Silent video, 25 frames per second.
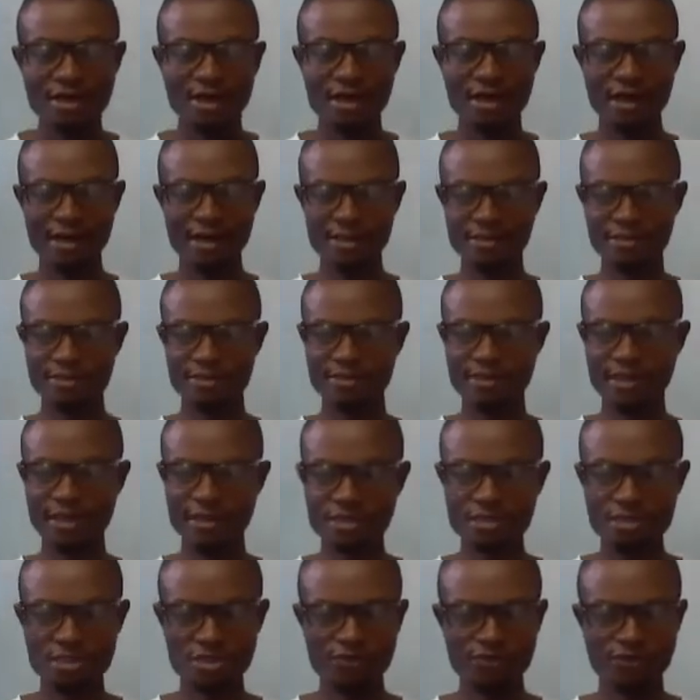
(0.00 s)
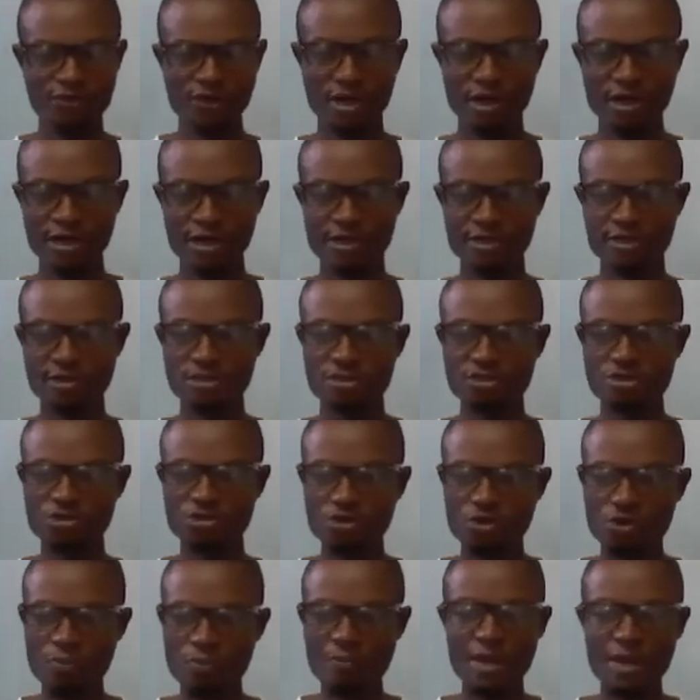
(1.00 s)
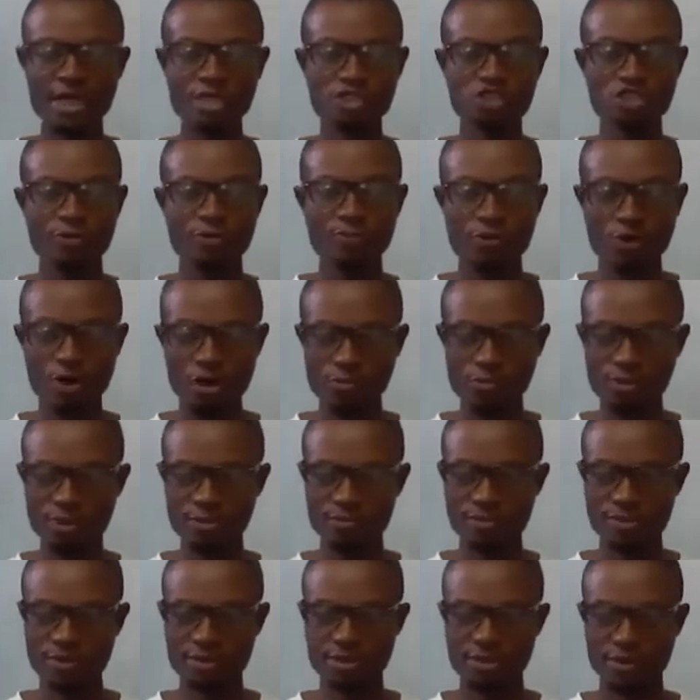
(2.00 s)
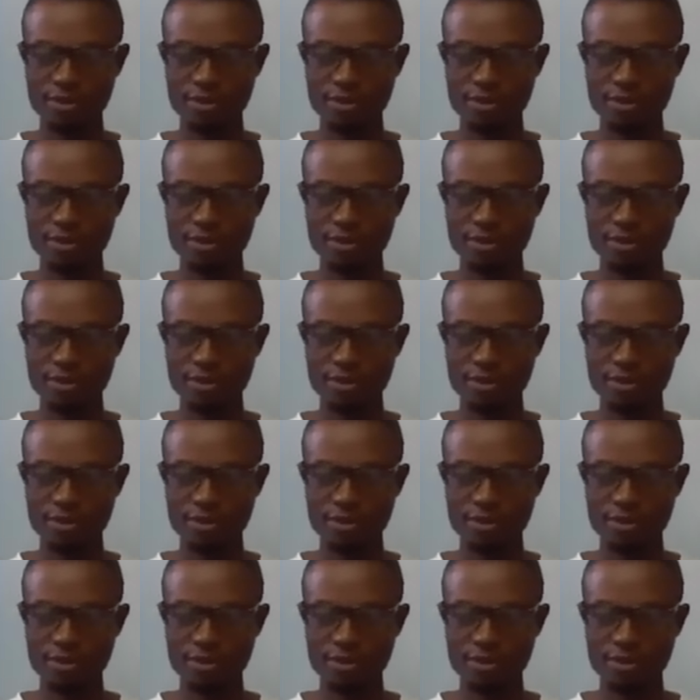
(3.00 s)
identify two major problems,